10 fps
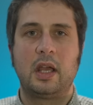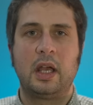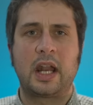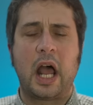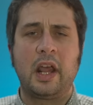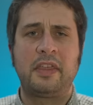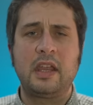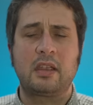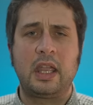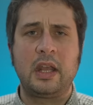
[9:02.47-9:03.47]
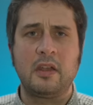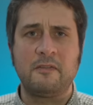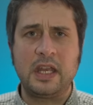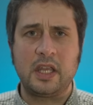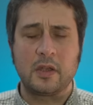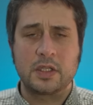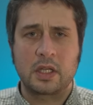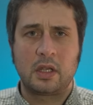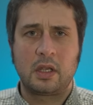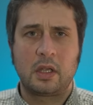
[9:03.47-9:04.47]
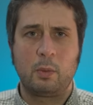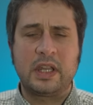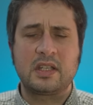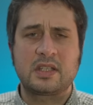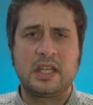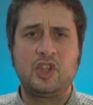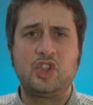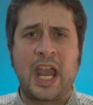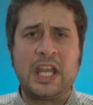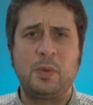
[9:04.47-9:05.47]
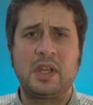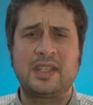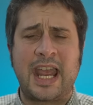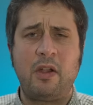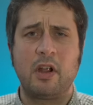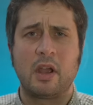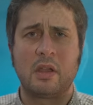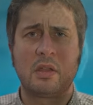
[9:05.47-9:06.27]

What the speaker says: And I think in her videos, we can see genuine terror.